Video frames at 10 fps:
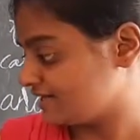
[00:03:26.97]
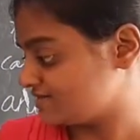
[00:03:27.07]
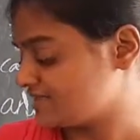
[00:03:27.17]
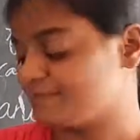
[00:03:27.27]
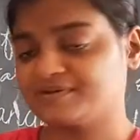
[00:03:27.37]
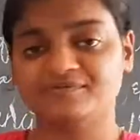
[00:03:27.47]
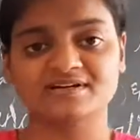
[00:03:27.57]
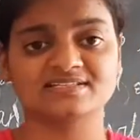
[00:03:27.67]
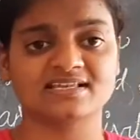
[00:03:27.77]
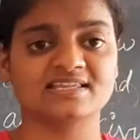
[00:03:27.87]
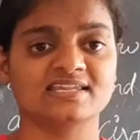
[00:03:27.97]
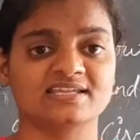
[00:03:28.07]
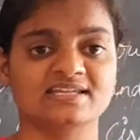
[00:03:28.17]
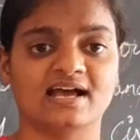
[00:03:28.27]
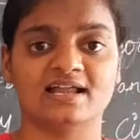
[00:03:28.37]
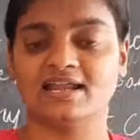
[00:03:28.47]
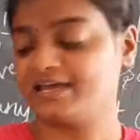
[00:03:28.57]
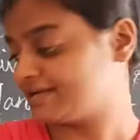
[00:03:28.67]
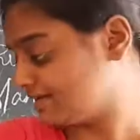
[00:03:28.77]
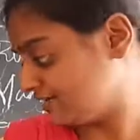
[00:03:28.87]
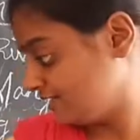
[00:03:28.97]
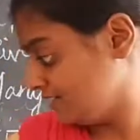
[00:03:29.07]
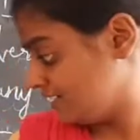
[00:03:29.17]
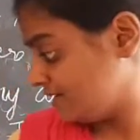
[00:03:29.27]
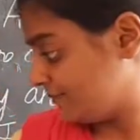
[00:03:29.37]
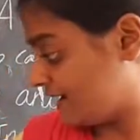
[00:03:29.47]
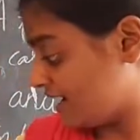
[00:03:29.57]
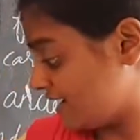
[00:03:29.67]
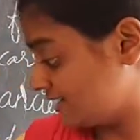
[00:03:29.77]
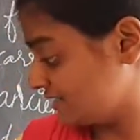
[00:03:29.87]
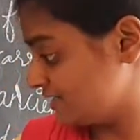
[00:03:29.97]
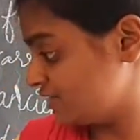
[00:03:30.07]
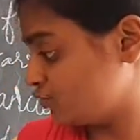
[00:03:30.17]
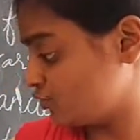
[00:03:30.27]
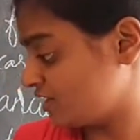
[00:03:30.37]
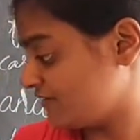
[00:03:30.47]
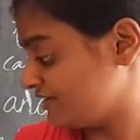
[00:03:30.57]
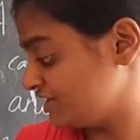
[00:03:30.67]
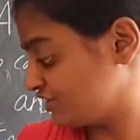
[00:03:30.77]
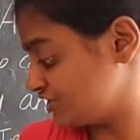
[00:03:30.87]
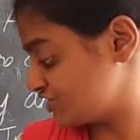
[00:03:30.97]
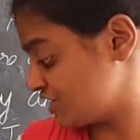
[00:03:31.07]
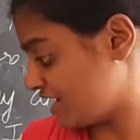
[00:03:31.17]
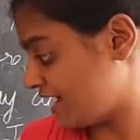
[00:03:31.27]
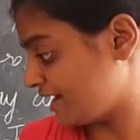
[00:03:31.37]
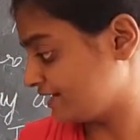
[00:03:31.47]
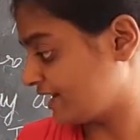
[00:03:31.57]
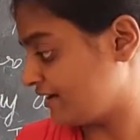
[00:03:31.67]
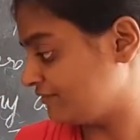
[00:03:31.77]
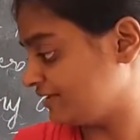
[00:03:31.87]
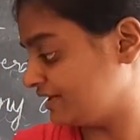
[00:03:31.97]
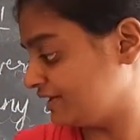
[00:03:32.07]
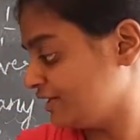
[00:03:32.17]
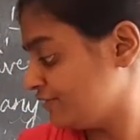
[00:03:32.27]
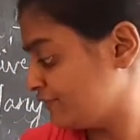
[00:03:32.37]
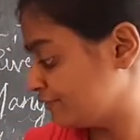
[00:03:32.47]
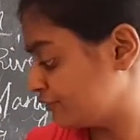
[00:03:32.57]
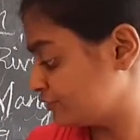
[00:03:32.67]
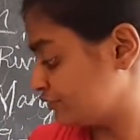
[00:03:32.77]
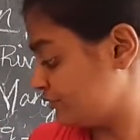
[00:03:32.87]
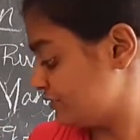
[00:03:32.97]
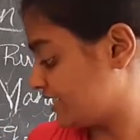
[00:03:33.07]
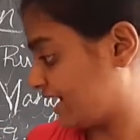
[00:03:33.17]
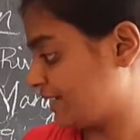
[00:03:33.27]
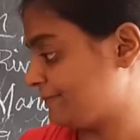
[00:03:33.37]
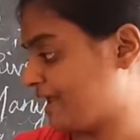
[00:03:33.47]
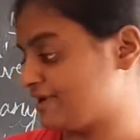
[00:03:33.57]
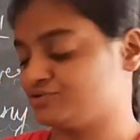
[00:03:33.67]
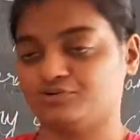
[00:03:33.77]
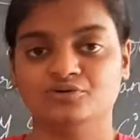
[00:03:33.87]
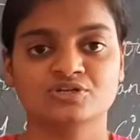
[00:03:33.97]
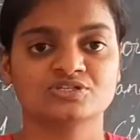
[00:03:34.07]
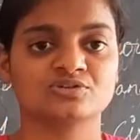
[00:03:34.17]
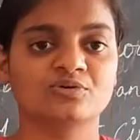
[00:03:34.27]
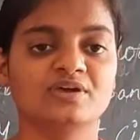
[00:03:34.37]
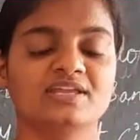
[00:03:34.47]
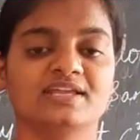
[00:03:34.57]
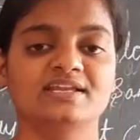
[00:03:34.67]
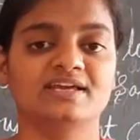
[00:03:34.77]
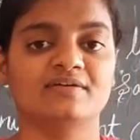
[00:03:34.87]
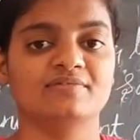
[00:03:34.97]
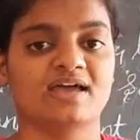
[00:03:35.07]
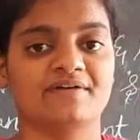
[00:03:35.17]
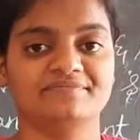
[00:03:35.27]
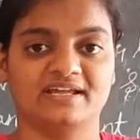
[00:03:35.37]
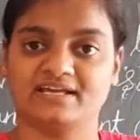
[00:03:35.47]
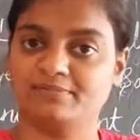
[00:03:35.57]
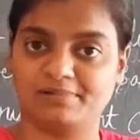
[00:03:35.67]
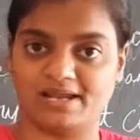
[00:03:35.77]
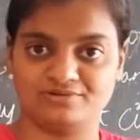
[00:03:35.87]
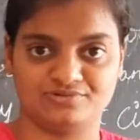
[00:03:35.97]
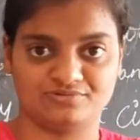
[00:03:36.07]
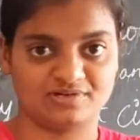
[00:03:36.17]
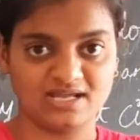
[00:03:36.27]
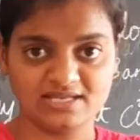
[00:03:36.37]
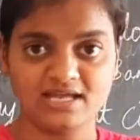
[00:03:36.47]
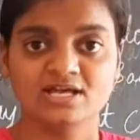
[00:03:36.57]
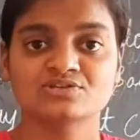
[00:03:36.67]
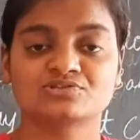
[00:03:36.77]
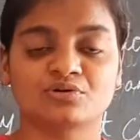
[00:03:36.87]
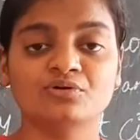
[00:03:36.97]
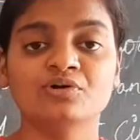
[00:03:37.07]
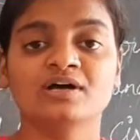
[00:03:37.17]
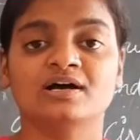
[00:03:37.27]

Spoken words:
some rivers in India like Mahanandi, Godavari, Krishna and Kaveri flow through Deccan Plateau. So in India we have Deccan Plateau, right? So